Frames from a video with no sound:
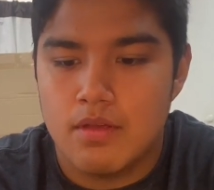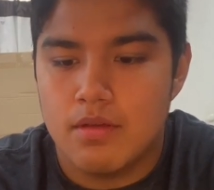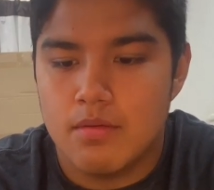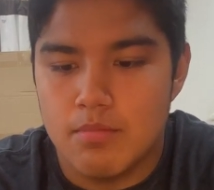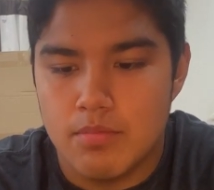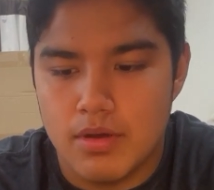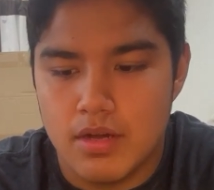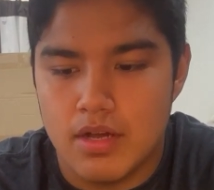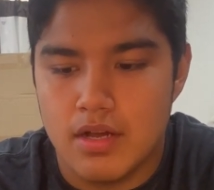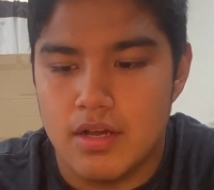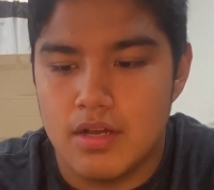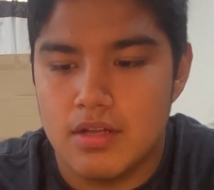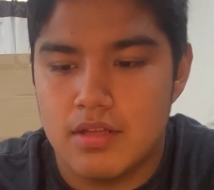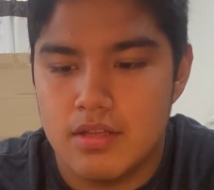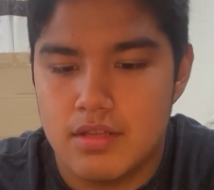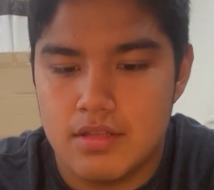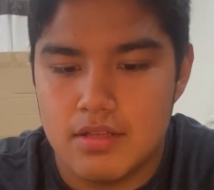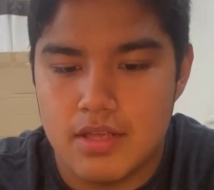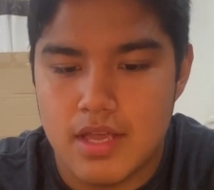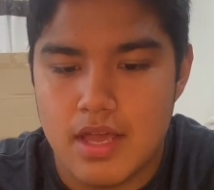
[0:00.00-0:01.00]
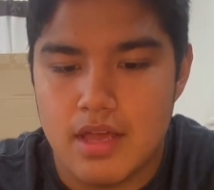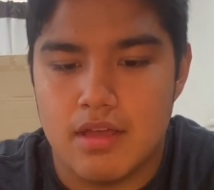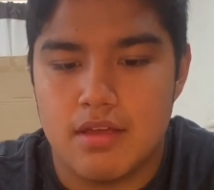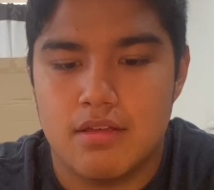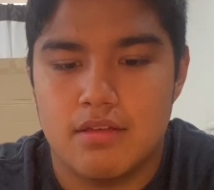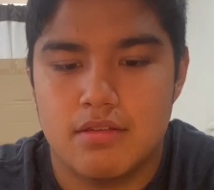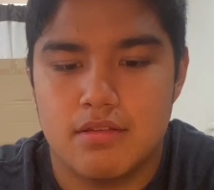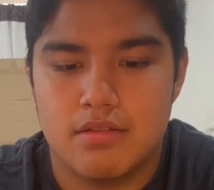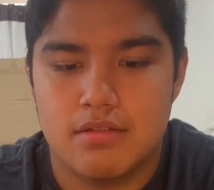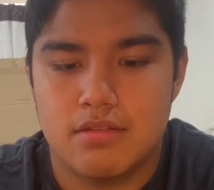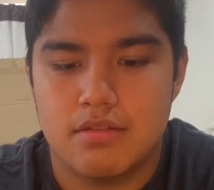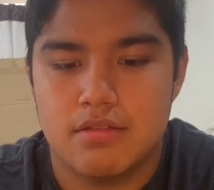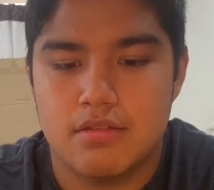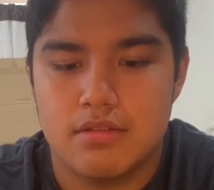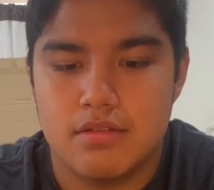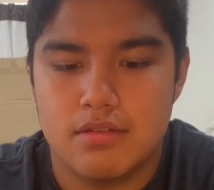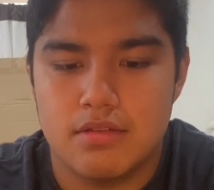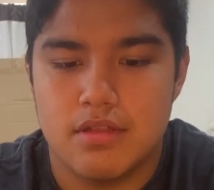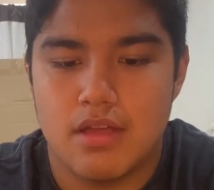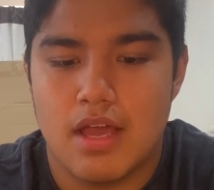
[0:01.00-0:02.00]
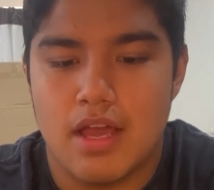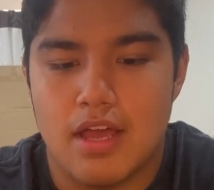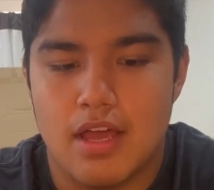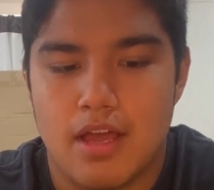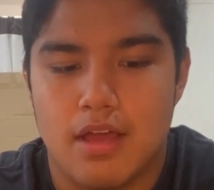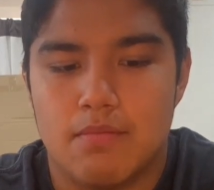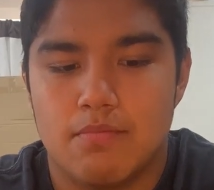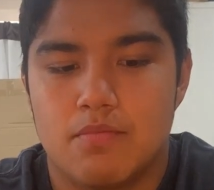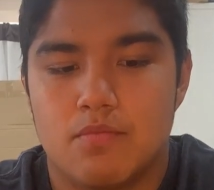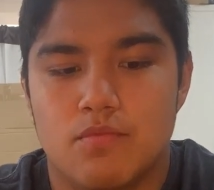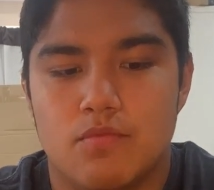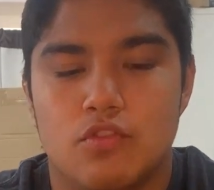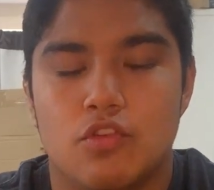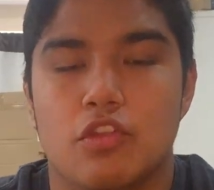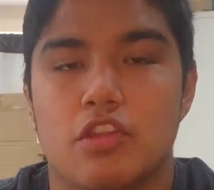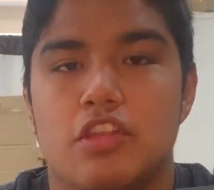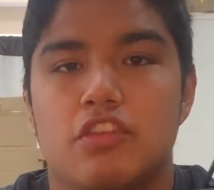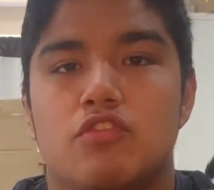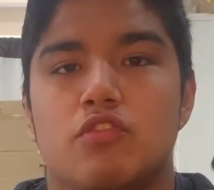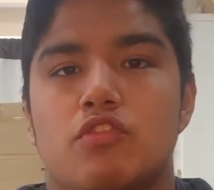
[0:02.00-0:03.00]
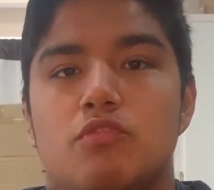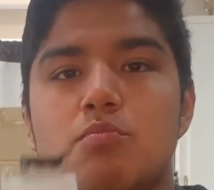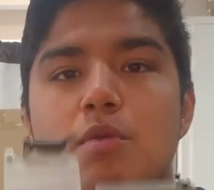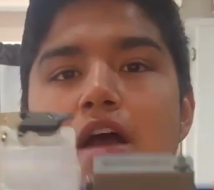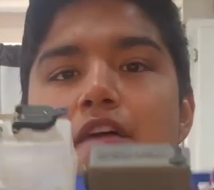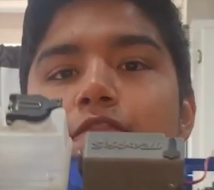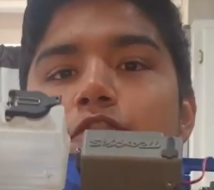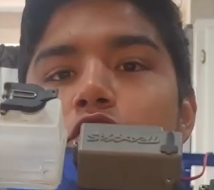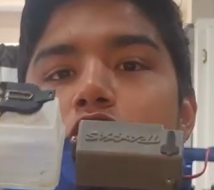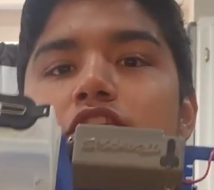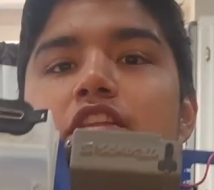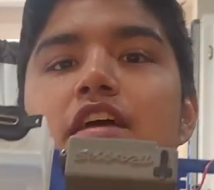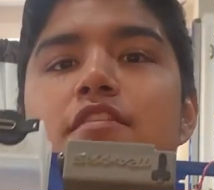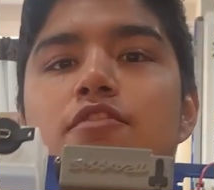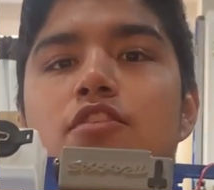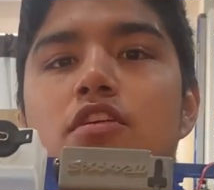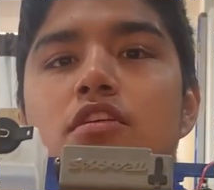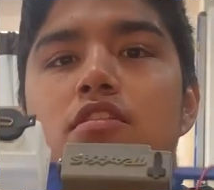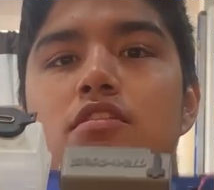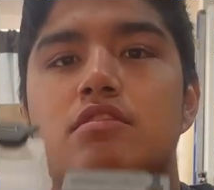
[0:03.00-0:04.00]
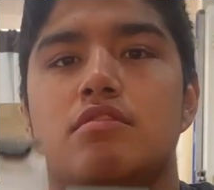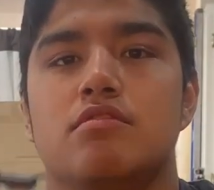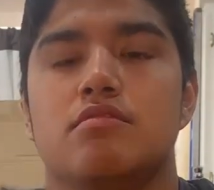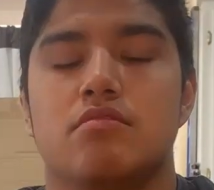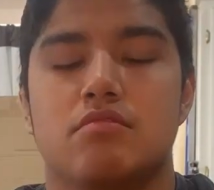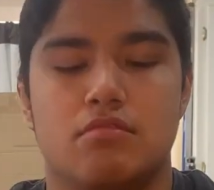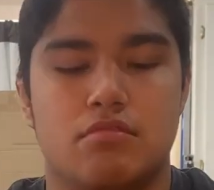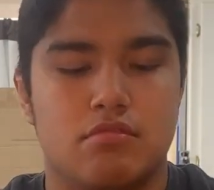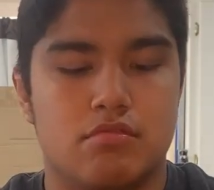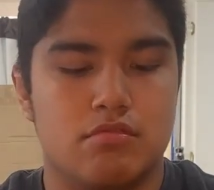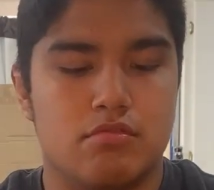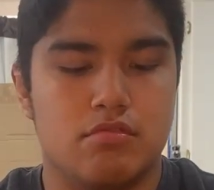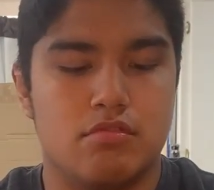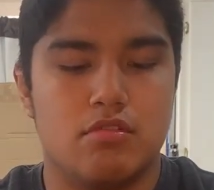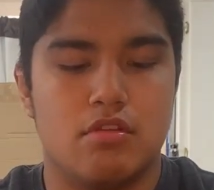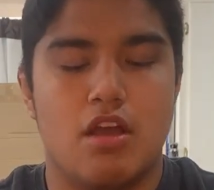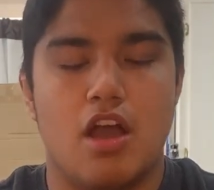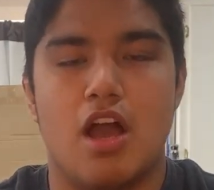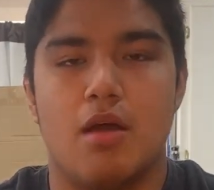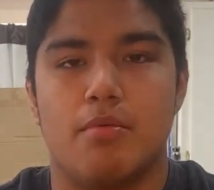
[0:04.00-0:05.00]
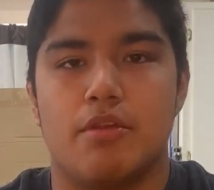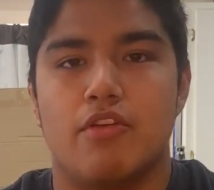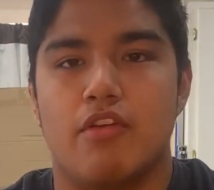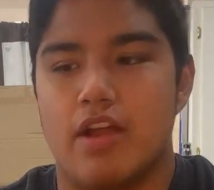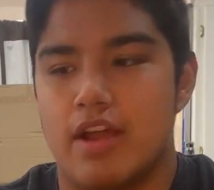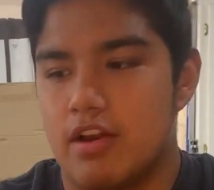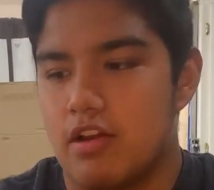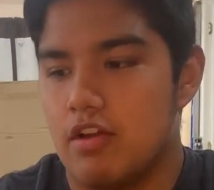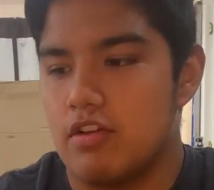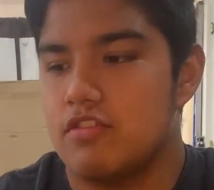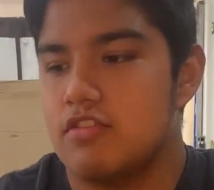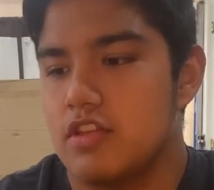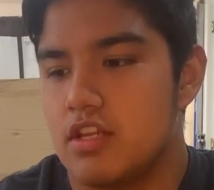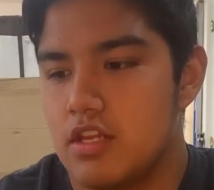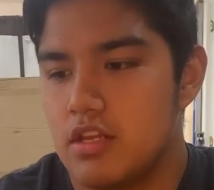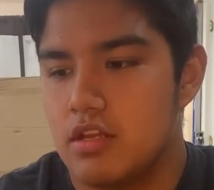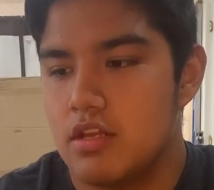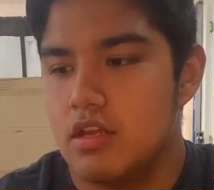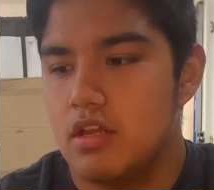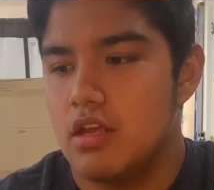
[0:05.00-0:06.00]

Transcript: But yeah, so this was my first ever hobby grade RC.